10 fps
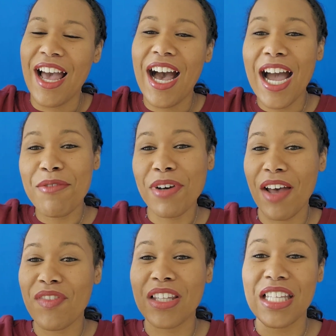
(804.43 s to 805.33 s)
I will have
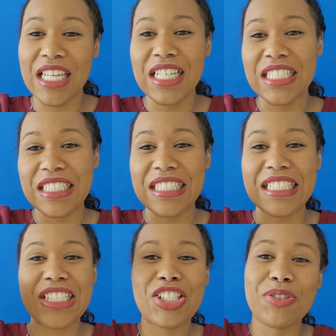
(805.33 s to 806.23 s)
the
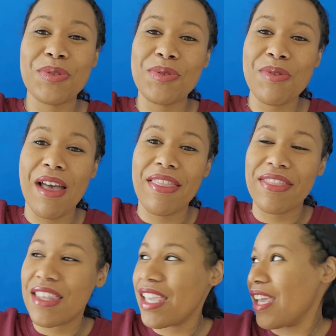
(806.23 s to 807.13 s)
links to
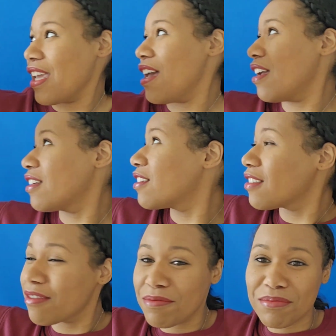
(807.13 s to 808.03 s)
the
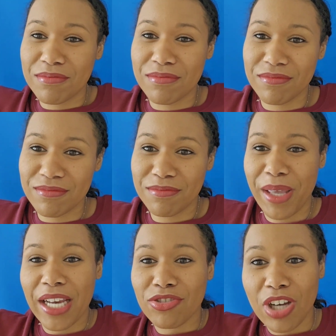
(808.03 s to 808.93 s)

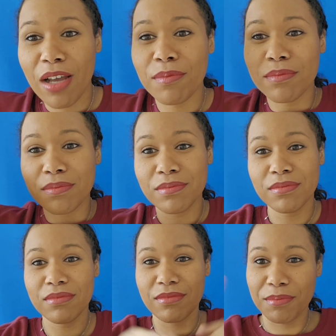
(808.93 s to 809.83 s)
backdrop
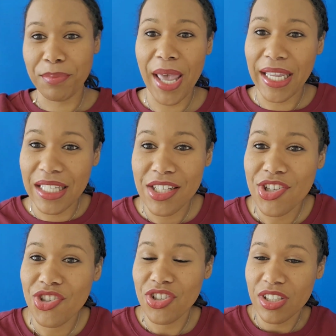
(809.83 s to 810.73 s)

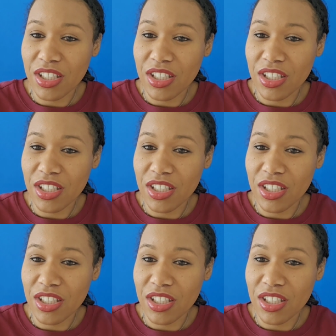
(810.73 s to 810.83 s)
package